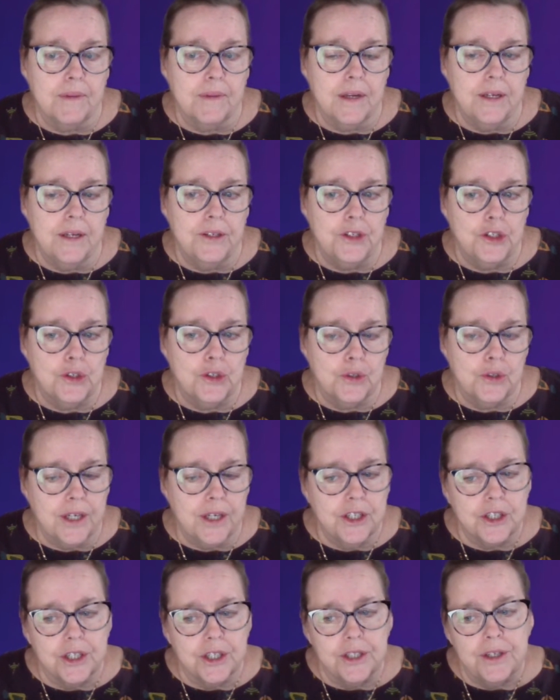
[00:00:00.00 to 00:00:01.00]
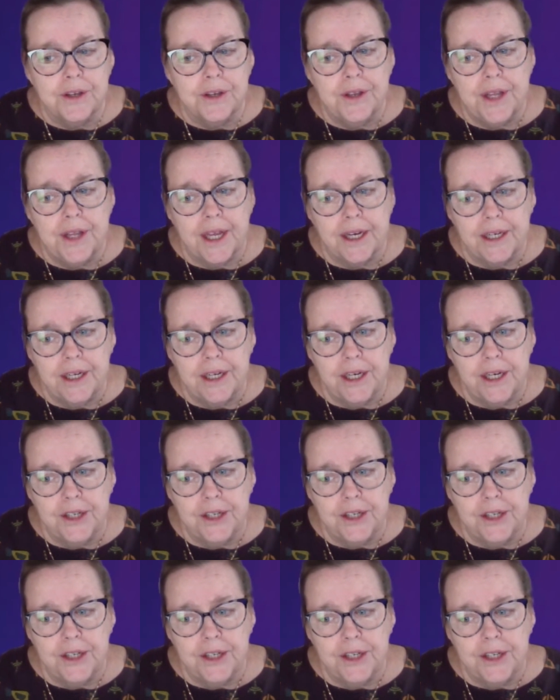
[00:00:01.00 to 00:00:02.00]
instruction that
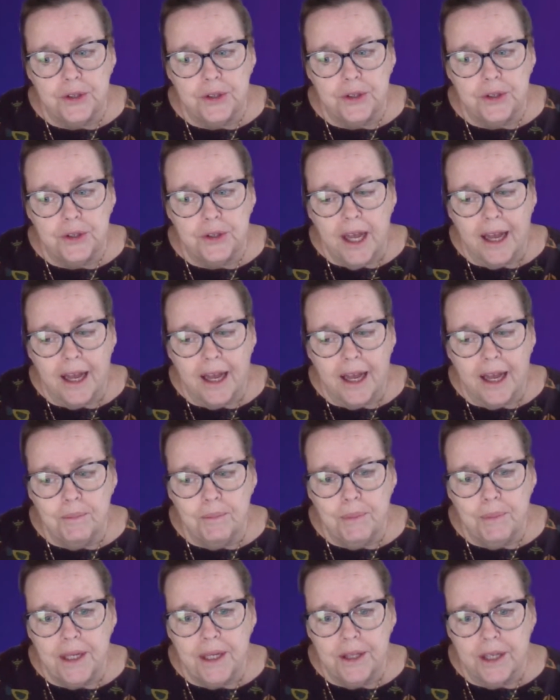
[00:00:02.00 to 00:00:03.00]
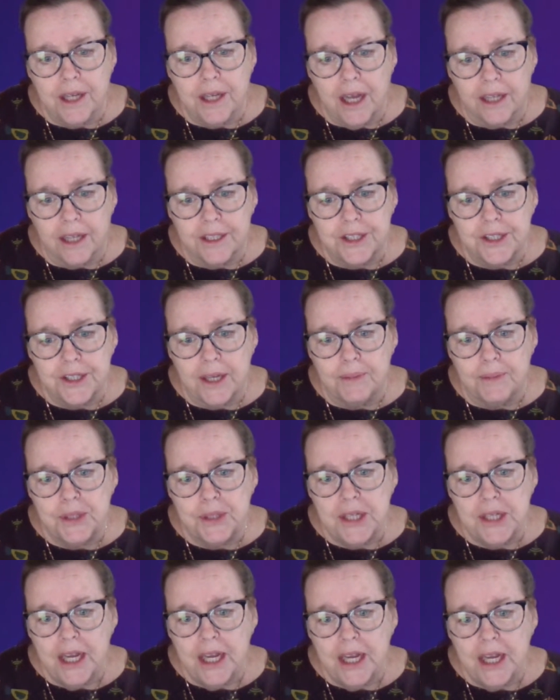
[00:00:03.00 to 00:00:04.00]
needs to accompany the concepts